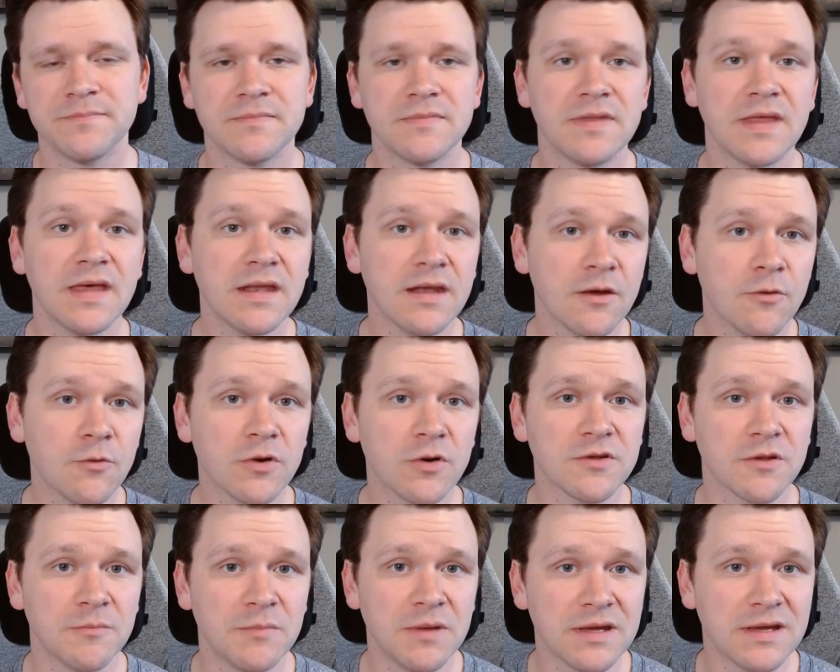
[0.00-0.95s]
Then I worked
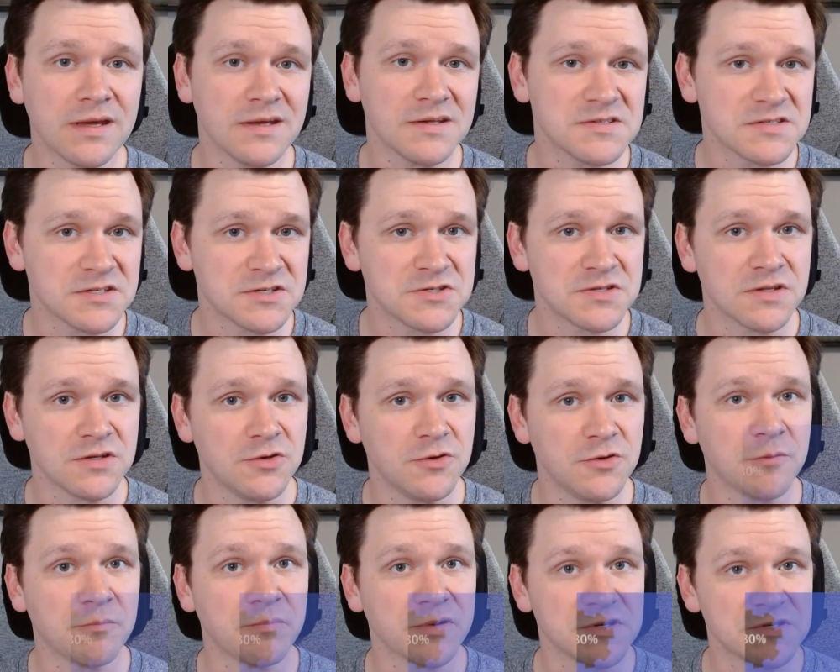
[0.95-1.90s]
on making it such that you
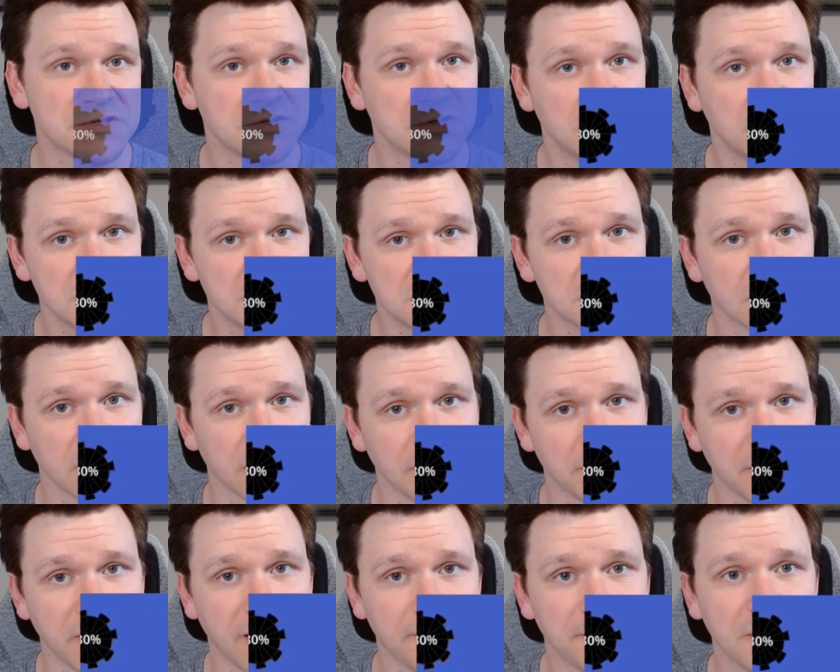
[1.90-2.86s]
can place goods on the
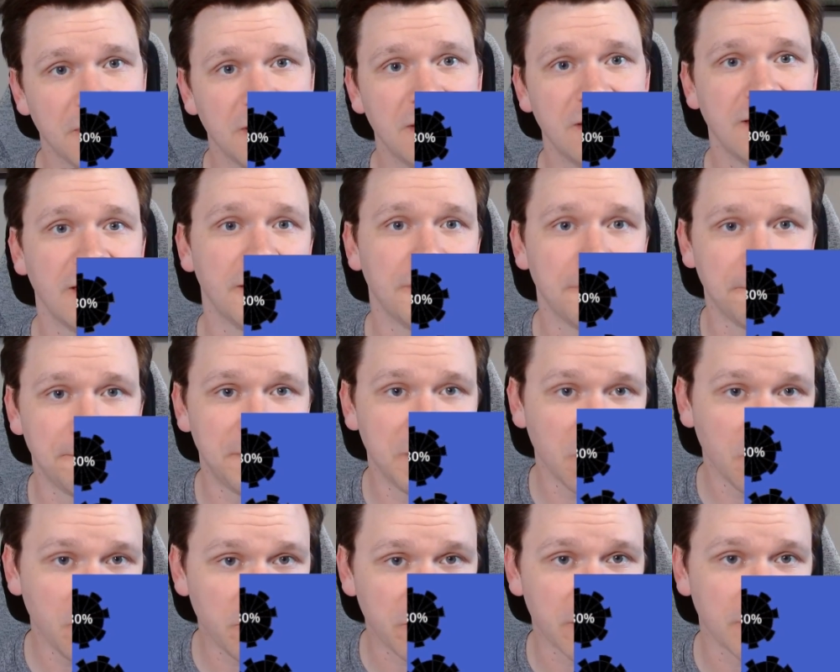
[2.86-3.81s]
map and
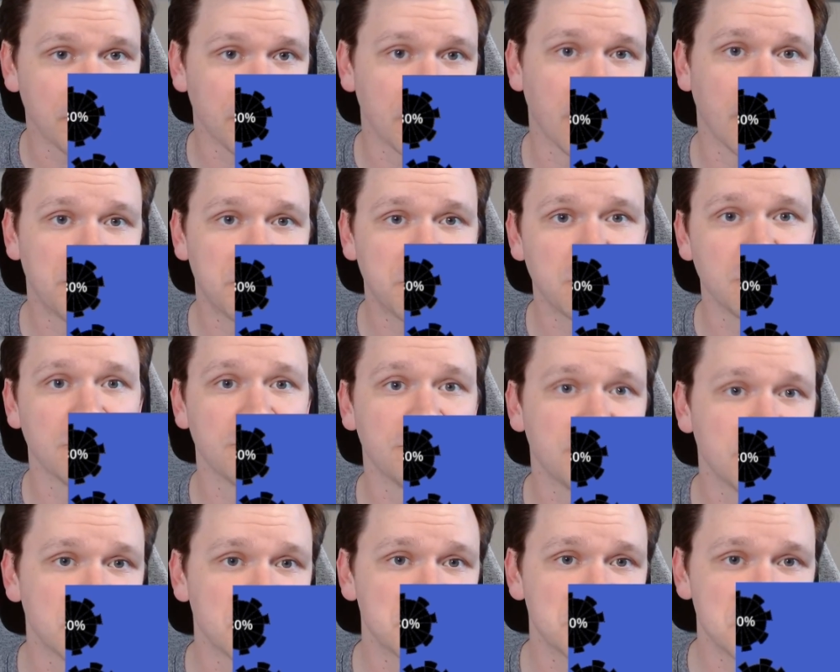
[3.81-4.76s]
build them up to a
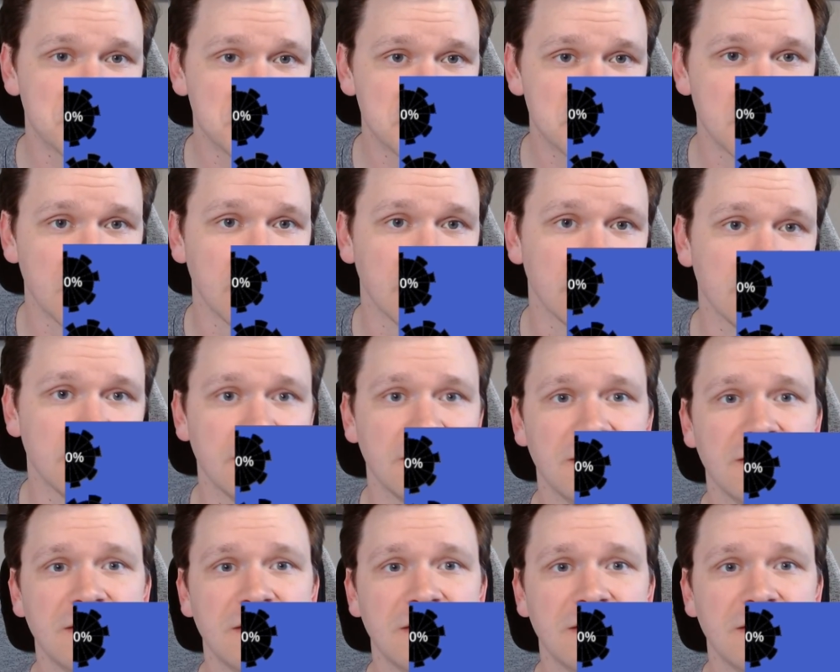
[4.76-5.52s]
finished state.